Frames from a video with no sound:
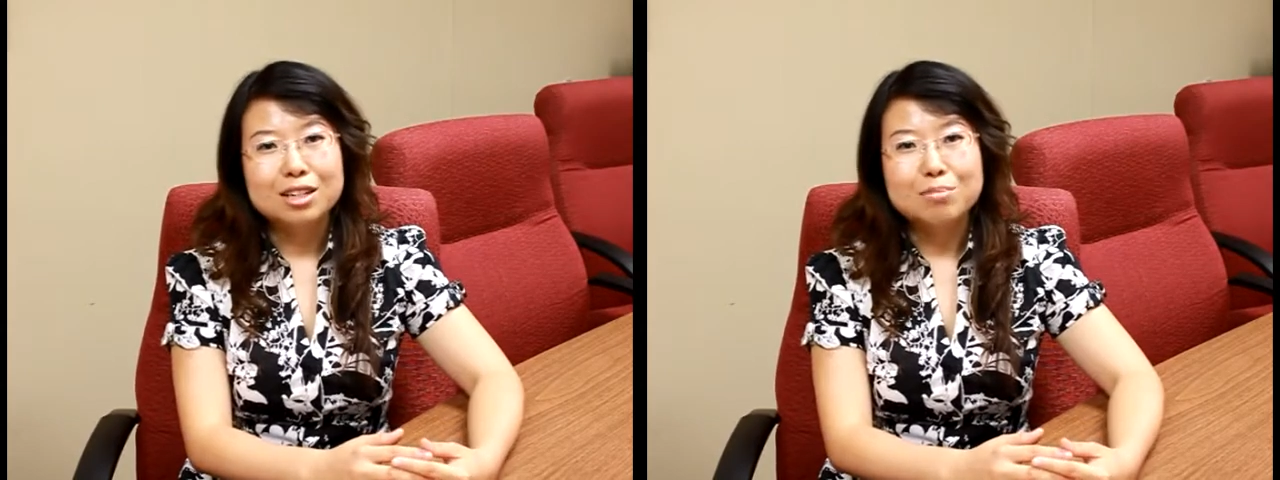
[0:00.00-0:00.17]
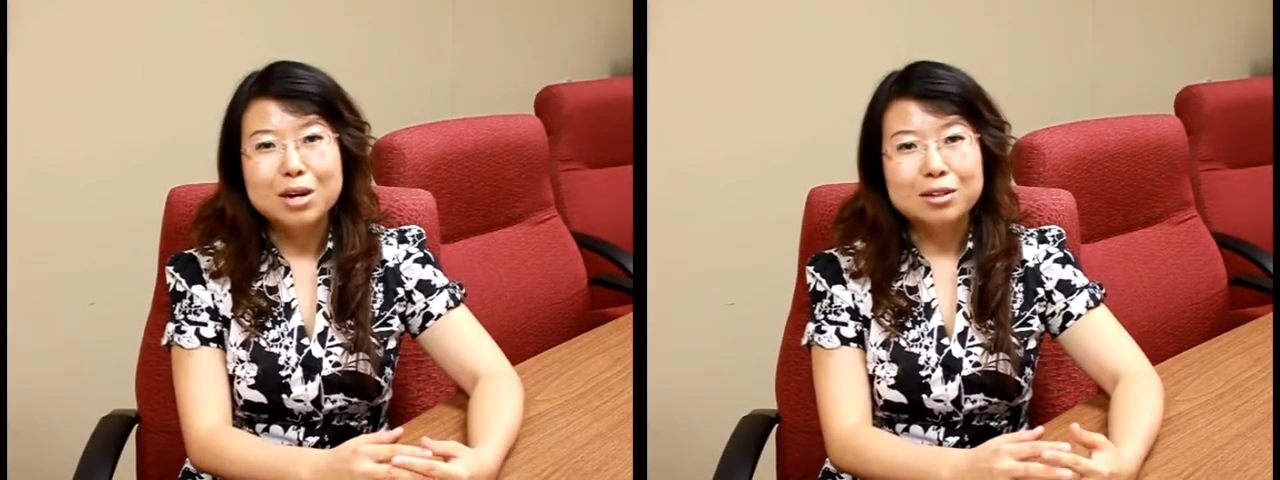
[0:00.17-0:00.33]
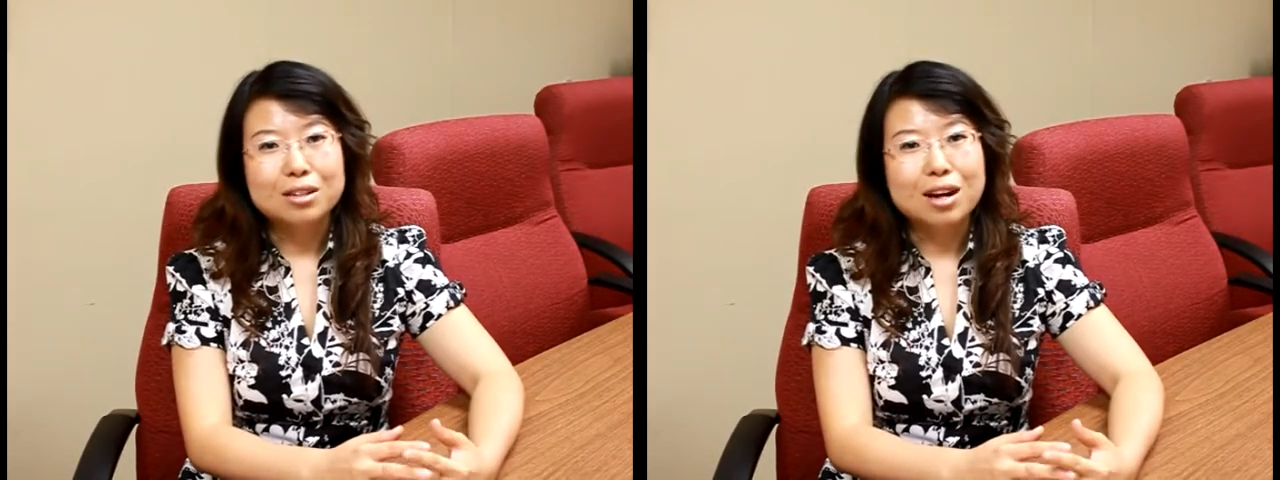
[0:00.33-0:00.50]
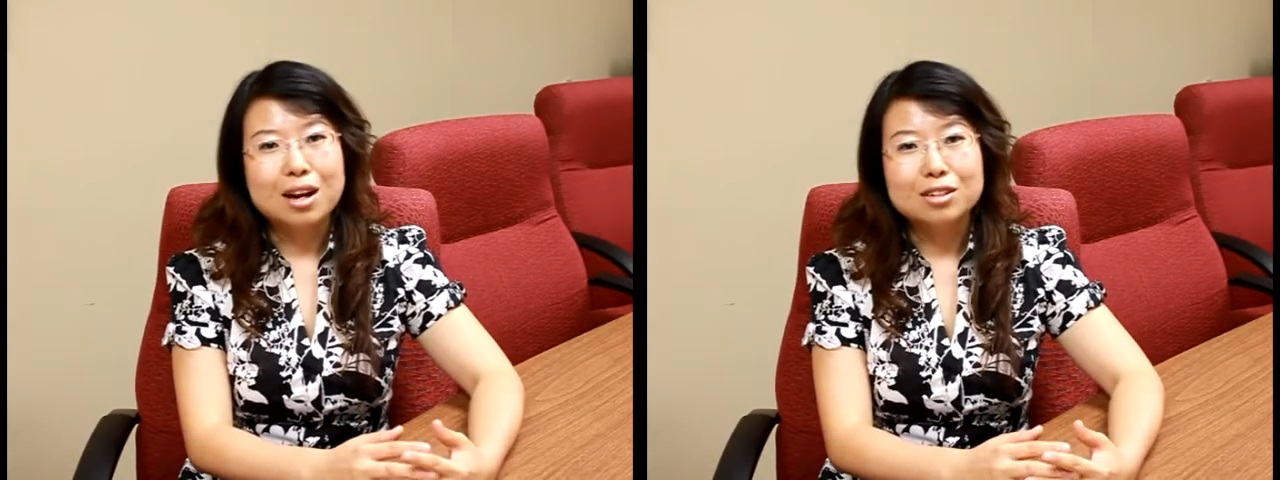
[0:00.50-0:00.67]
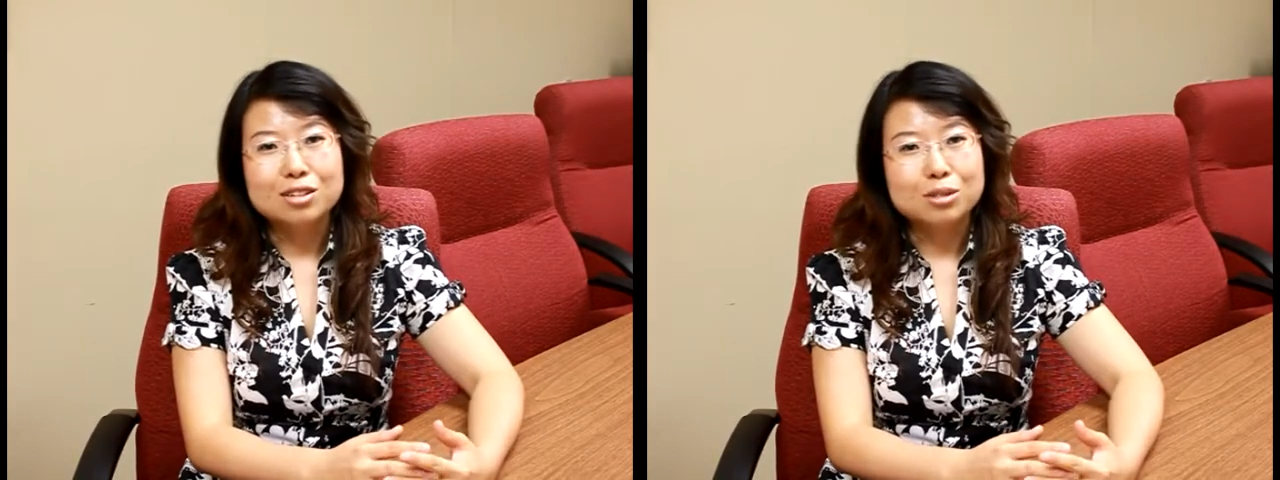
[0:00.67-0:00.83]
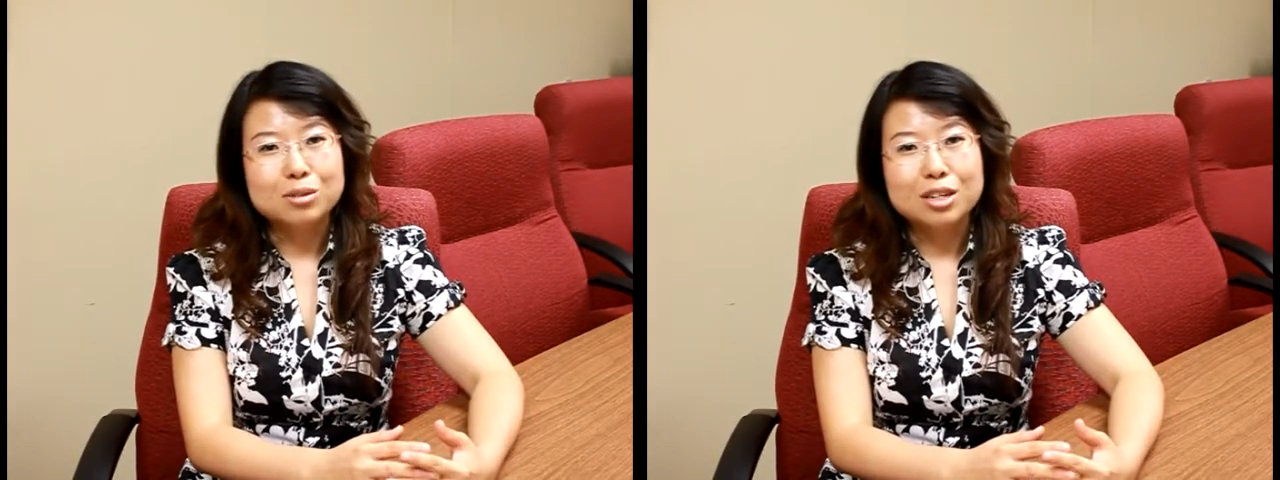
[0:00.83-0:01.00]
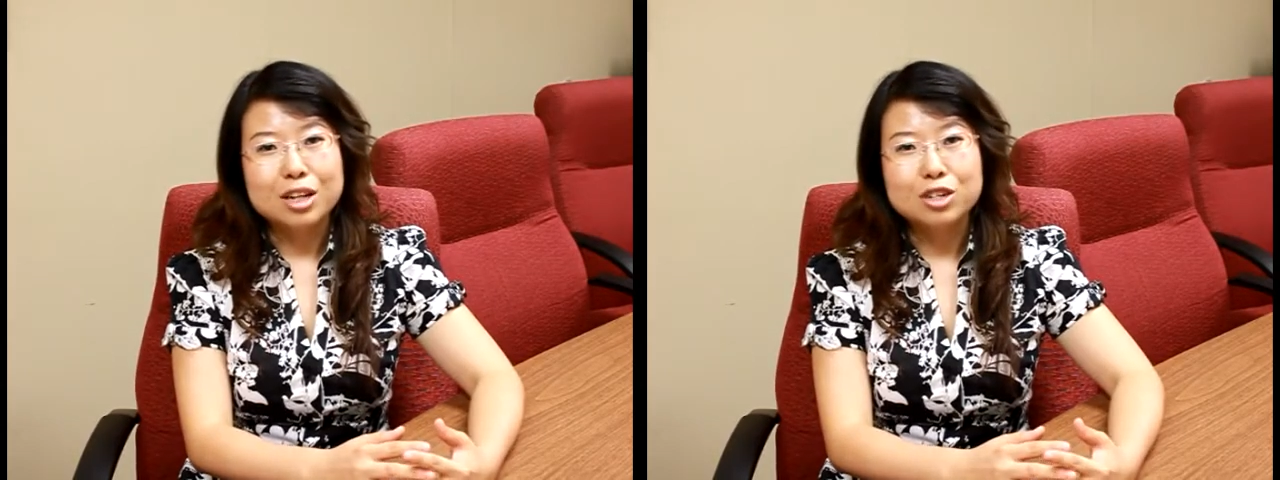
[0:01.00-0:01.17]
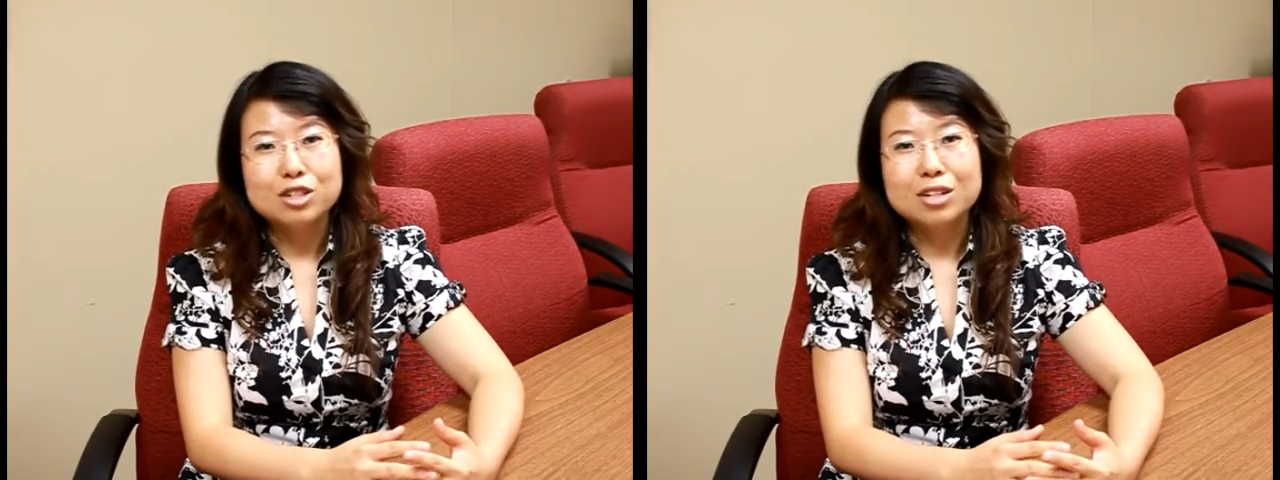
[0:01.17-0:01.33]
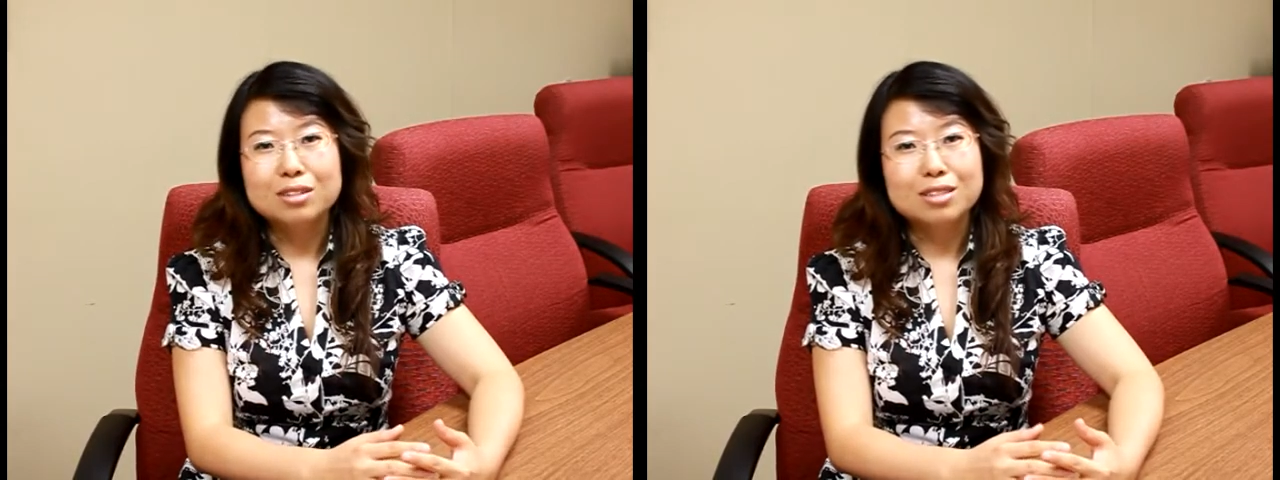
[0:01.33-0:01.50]
American Heart
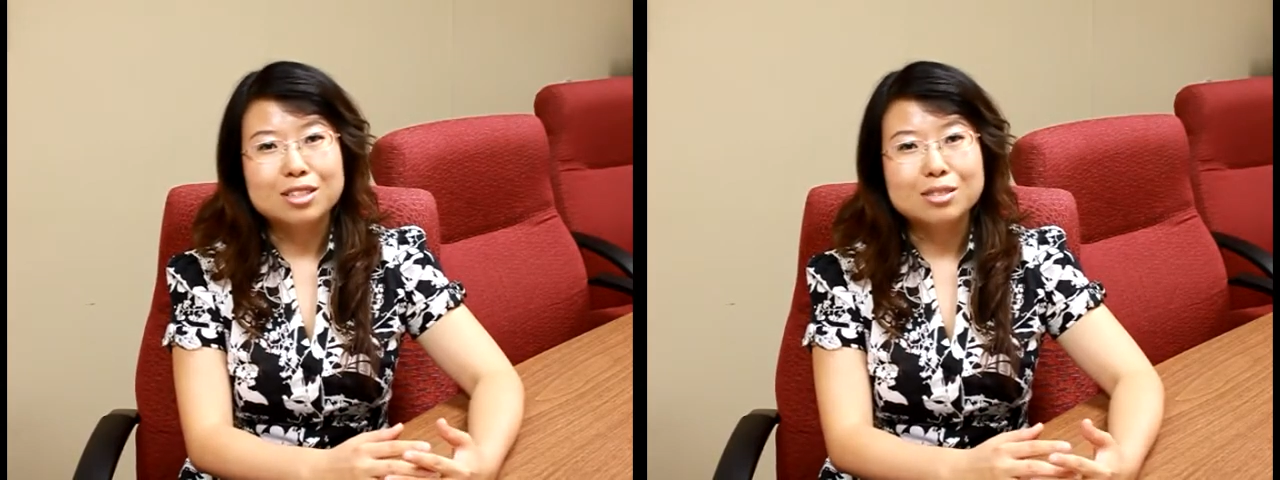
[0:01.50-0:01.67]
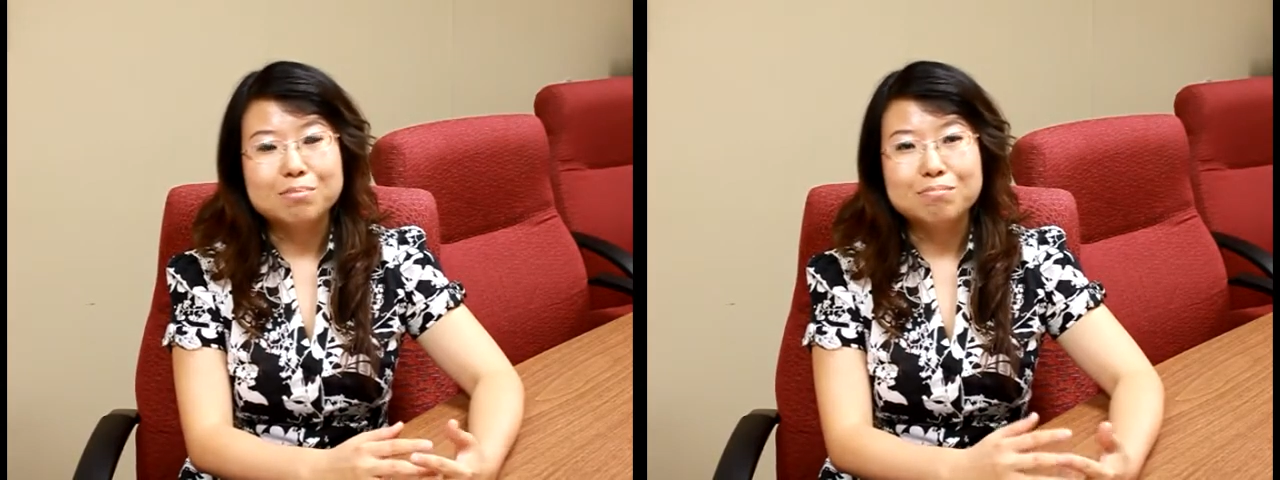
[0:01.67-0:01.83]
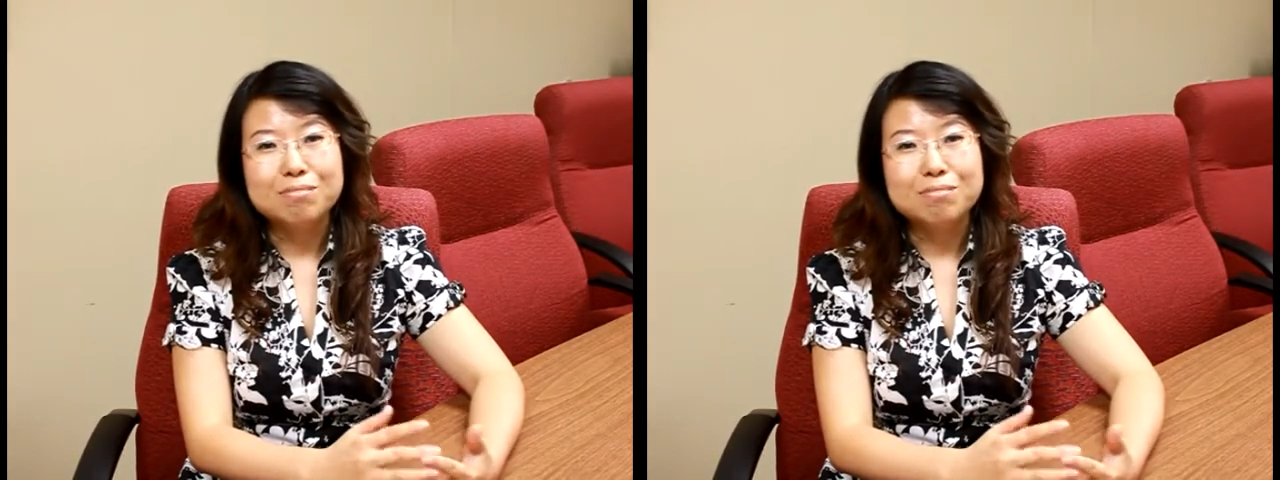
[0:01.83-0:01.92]
Association is